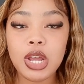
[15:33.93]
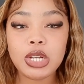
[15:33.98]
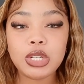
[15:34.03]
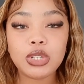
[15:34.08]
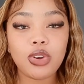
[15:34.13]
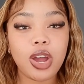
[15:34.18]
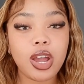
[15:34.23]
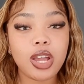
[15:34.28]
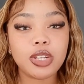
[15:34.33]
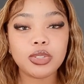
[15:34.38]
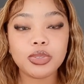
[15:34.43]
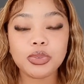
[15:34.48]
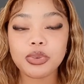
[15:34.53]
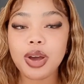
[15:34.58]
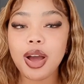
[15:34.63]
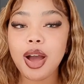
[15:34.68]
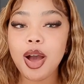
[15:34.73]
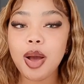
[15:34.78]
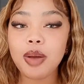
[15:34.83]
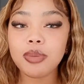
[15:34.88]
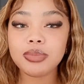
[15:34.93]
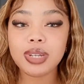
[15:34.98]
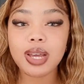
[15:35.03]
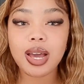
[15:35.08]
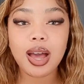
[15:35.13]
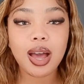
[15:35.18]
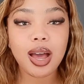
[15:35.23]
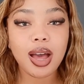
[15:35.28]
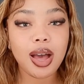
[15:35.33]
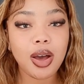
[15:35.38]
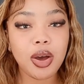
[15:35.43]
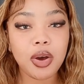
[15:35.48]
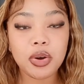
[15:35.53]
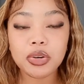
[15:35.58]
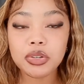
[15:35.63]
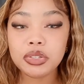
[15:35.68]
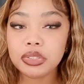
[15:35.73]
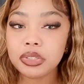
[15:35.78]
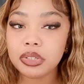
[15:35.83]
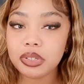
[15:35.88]
trying to calm
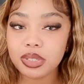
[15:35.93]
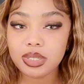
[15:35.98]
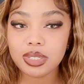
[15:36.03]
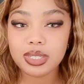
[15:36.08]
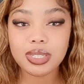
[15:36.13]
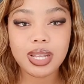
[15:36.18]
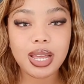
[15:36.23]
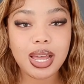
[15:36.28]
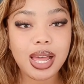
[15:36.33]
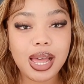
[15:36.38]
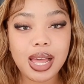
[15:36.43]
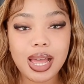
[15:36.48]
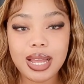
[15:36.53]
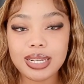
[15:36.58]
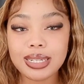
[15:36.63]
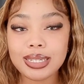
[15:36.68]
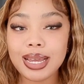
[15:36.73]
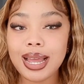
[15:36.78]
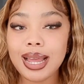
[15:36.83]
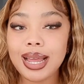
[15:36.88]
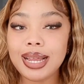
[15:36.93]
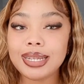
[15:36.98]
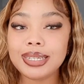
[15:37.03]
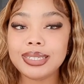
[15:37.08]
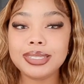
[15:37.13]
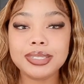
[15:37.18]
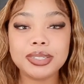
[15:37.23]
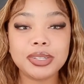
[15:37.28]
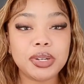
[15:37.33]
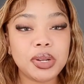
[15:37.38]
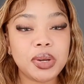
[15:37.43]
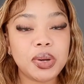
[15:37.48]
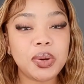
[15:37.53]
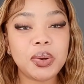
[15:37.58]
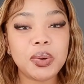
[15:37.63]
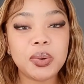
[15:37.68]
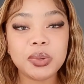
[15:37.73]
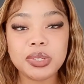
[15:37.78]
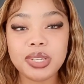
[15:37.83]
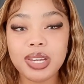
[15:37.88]
down, you understand? And
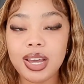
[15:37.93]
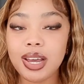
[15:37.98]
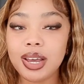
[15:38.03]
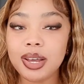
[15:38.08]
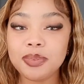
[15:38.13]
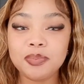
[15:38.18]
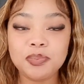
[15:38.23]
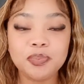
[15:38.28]
yeah.